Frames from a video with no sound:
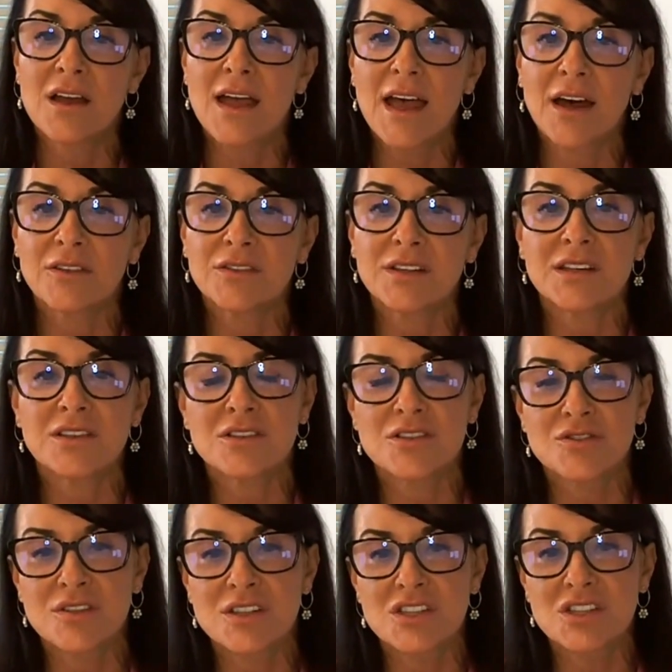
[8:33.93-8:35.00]
healthy
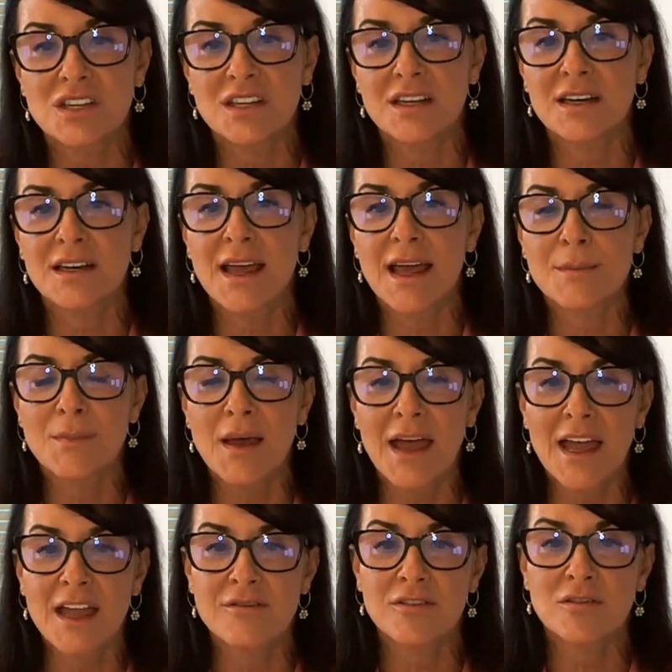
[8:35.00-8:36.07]
nutrition and
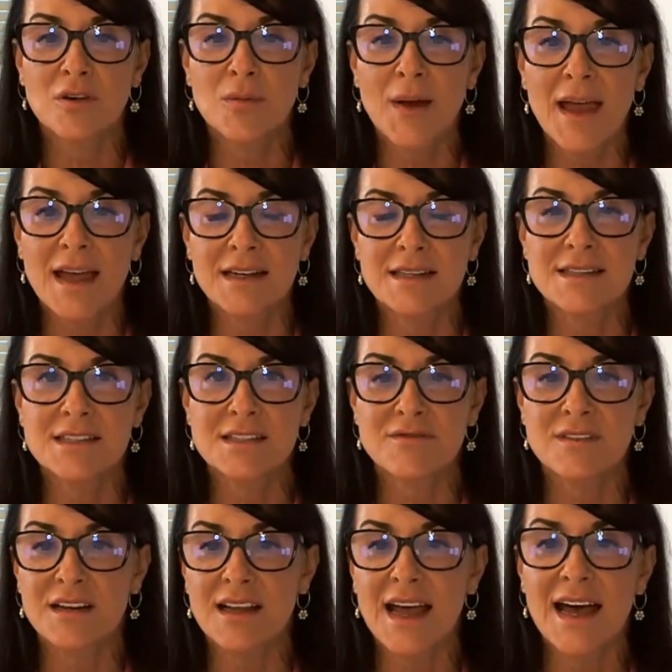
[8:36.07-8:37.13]
behavioural patterns
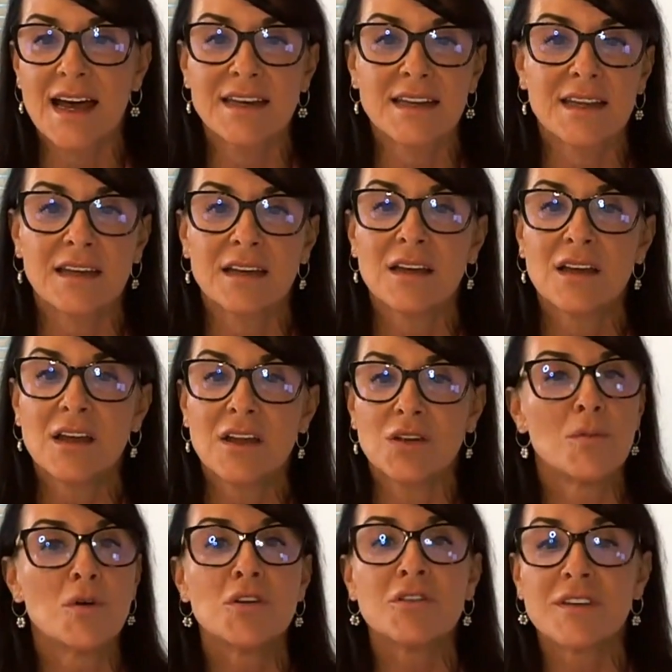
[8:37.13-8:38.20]
regarding
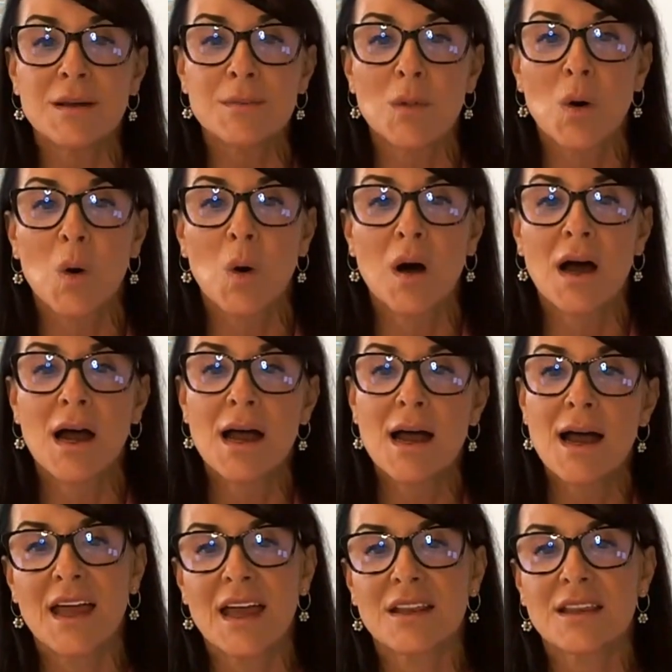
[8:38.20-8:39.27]
moving more,
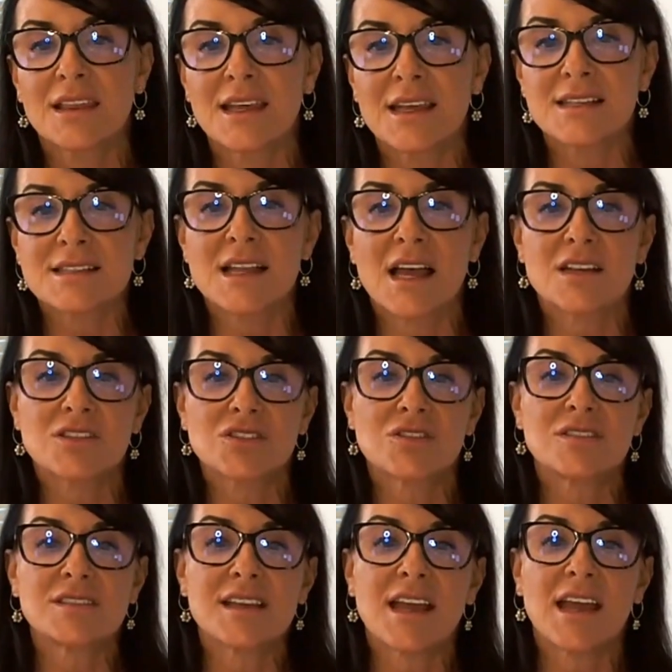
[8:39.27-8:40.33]
and things like
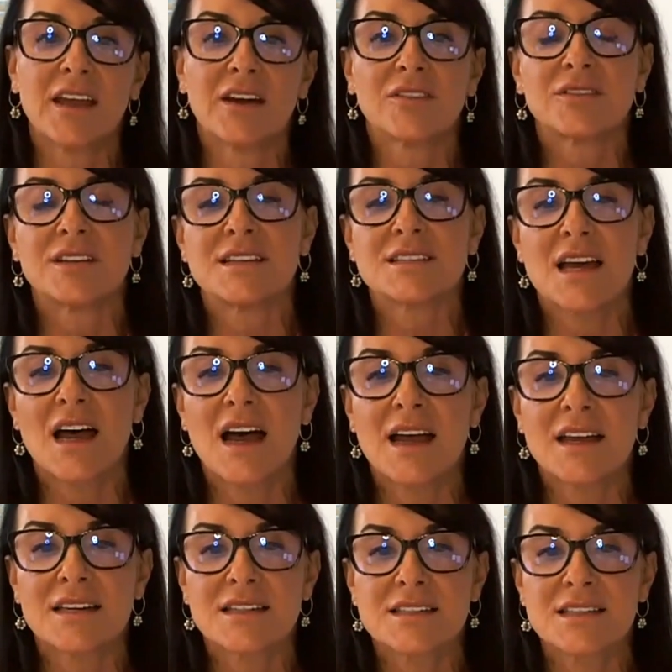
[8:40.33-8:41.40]
choosing a healthy
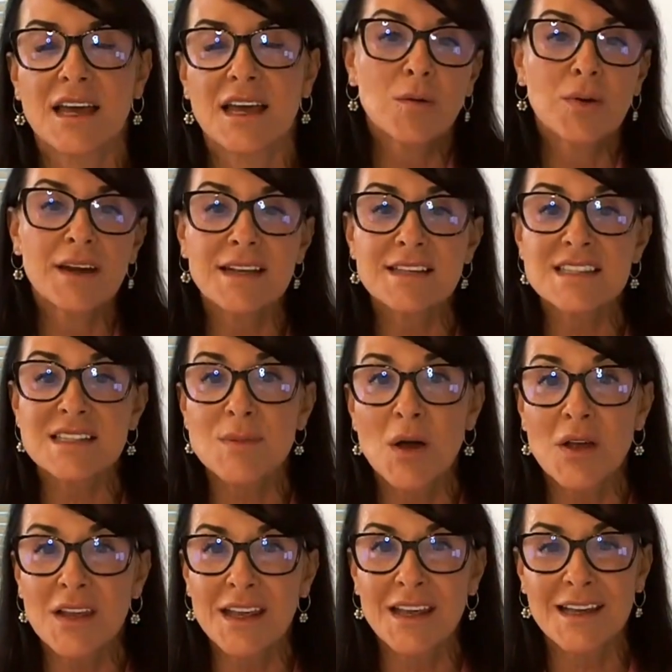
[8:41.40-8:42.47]
diet. Quitting
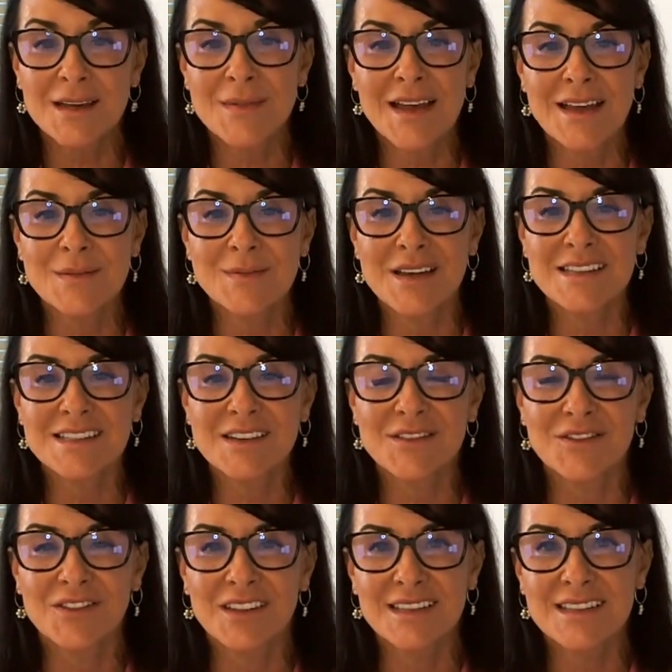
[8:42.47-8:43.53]
smoking can make a big
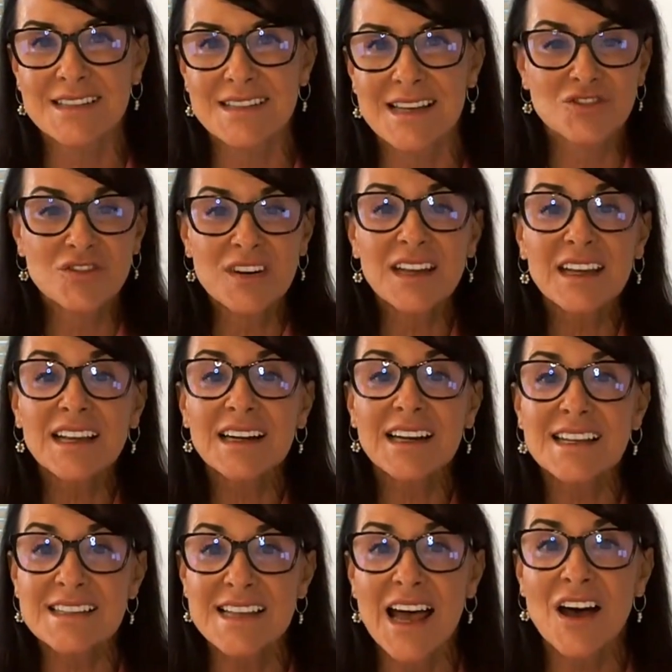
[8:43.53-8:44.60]
difference. Drinking
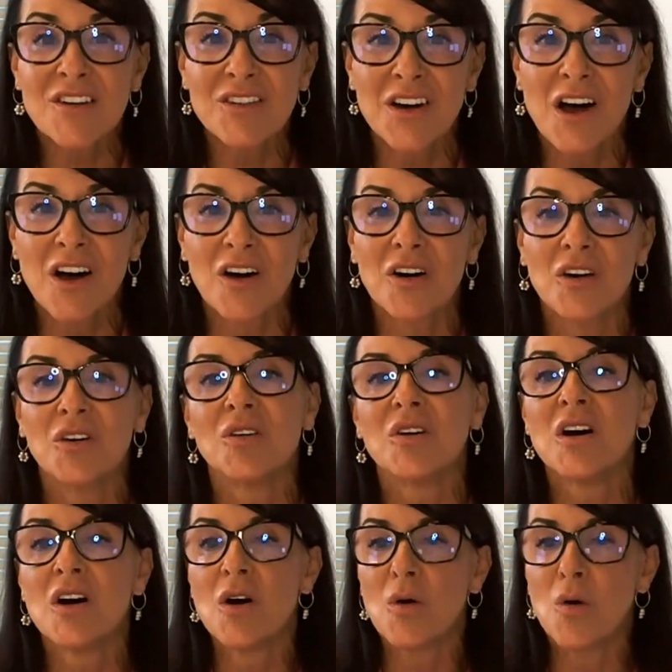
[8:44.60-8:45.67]
less alcohol.
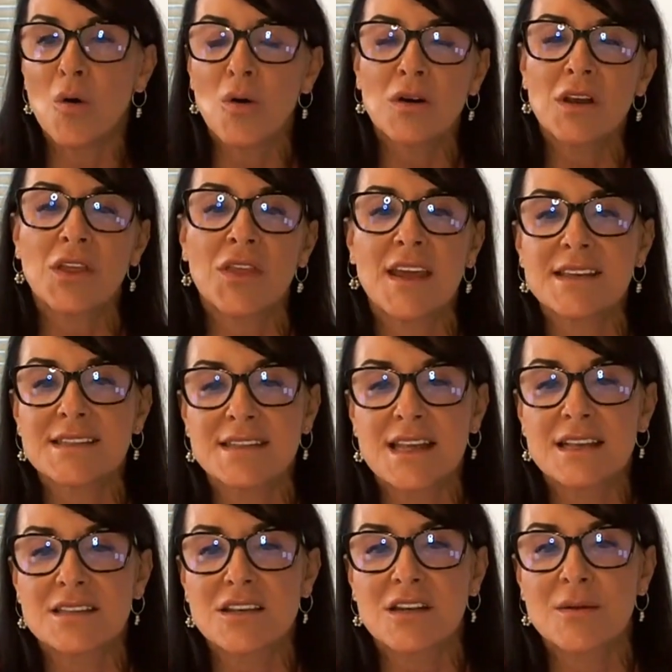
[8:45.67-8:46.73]
All of these
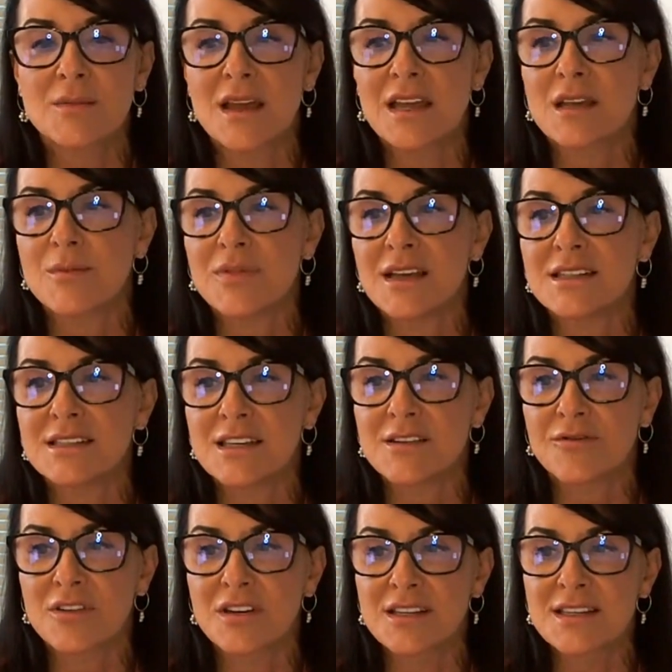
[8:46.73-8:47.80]
things are going to make a big
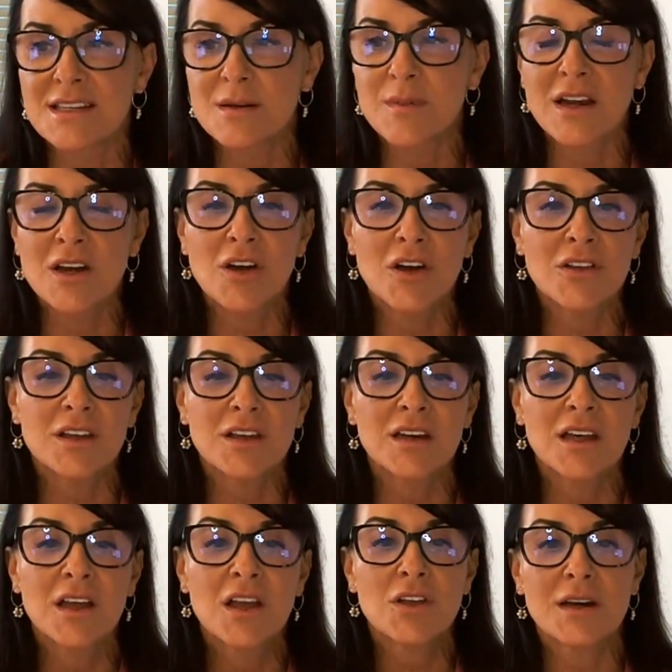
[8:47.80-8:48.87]
difference. And we know
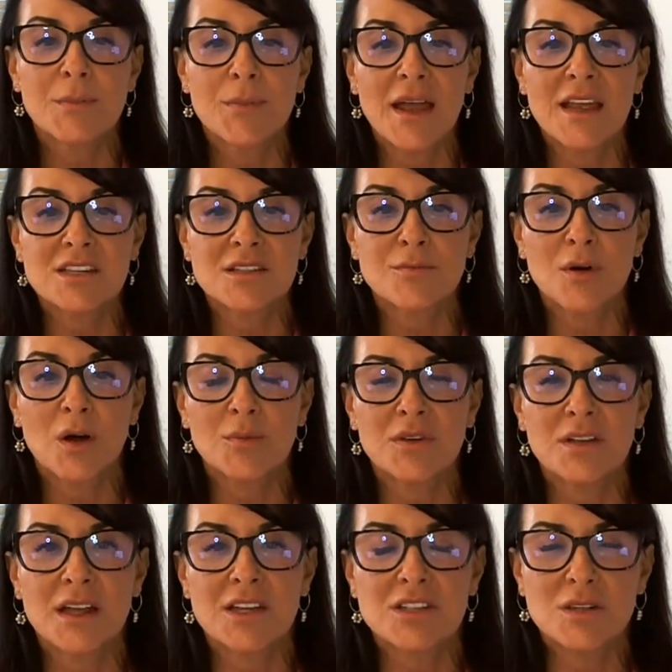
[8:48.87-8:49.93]
that in a patient
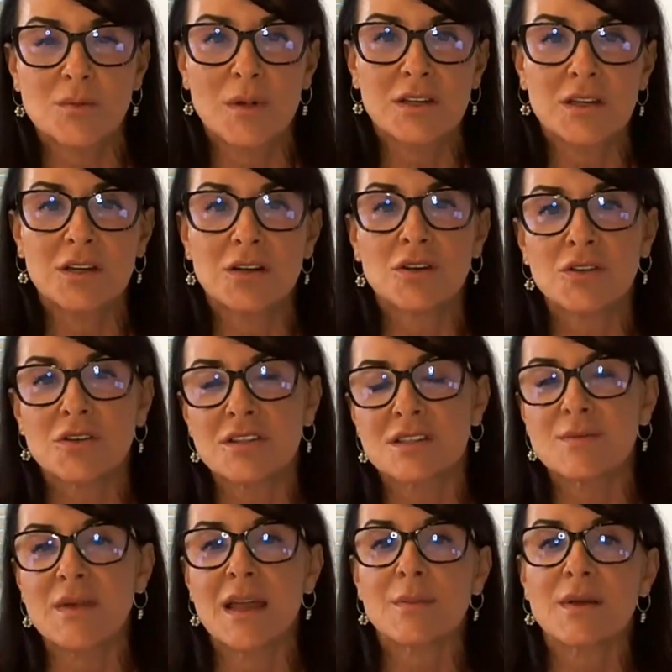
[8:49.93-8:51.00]
population, when you
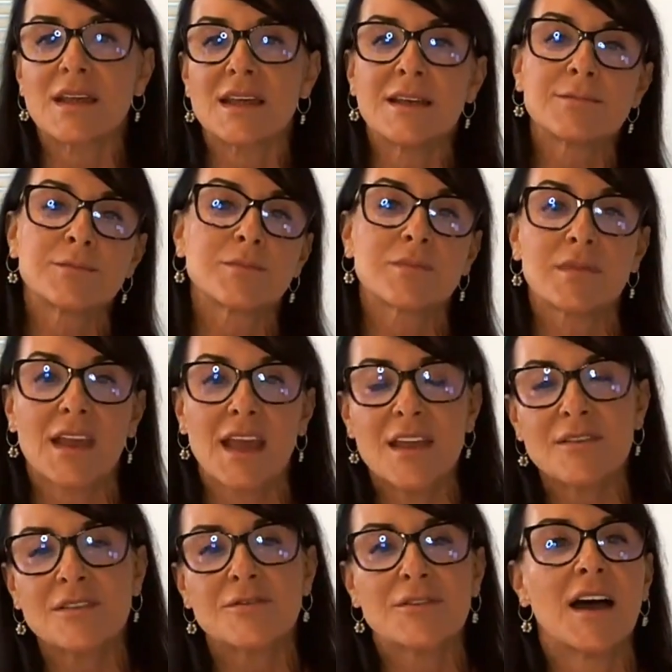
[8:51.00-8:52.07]
lose maybe
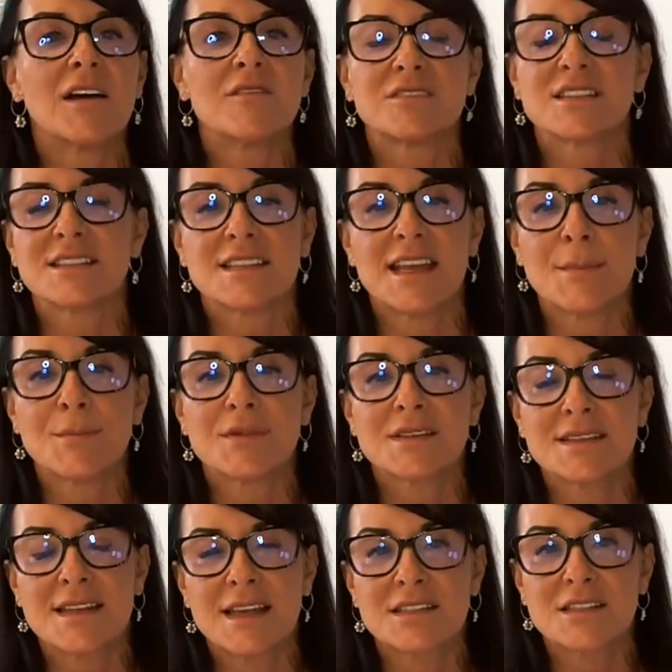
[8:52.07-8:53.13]
even 5 to
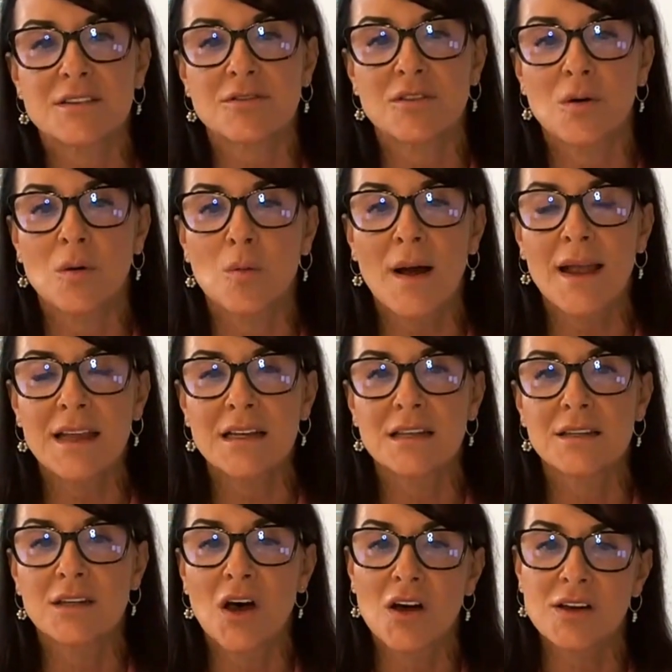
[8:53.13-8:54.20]
10% of your weight
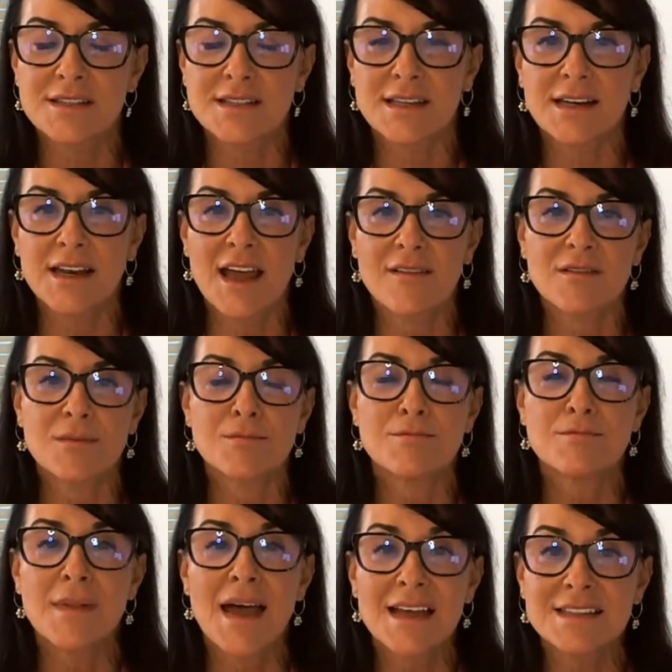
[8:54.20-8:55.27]
loss can have
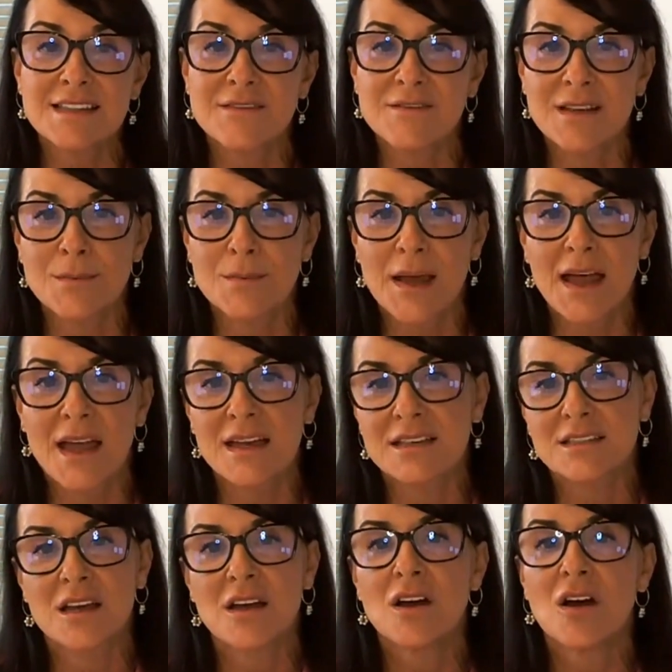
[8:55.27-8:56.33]
a massive
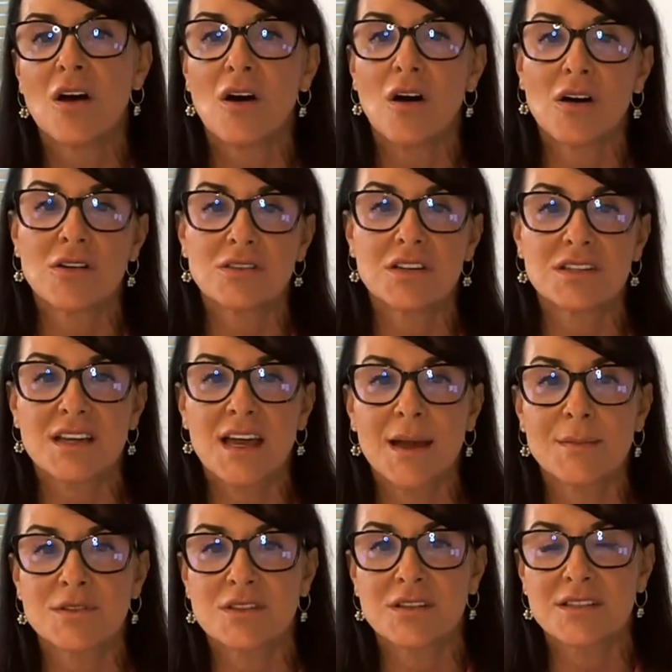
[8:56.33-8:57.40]
impact on your
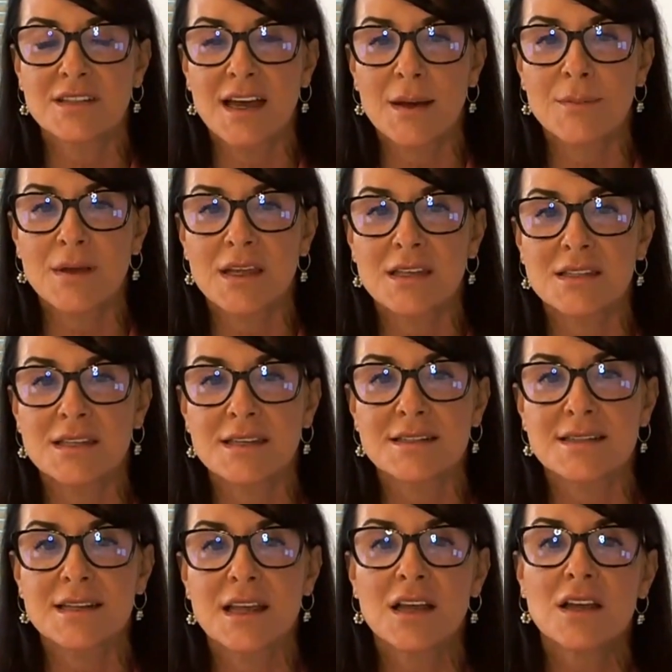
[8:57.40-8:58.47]
type 2 diabetes.